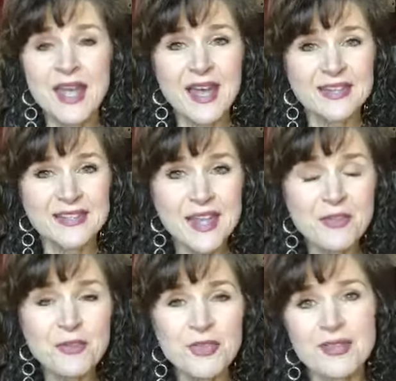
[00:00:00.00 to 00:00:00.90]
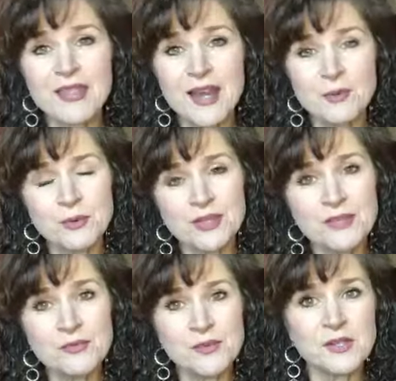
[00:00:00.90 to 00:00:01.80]
another thing that I
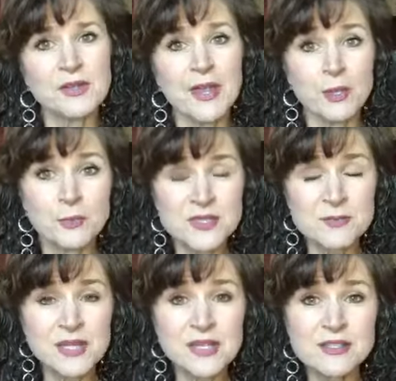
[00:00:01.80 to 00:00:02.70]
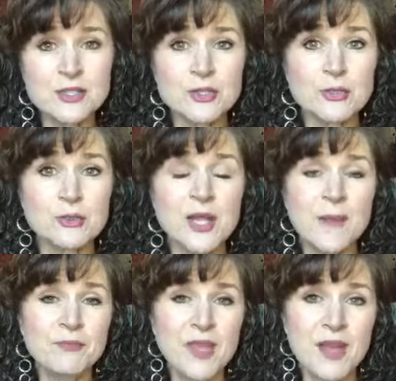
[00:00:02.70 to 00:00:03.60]
really feel helps me to
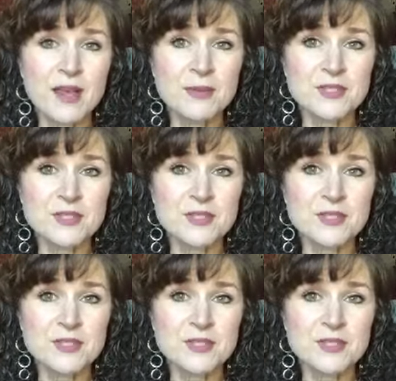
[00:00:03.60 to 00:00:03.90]
uh,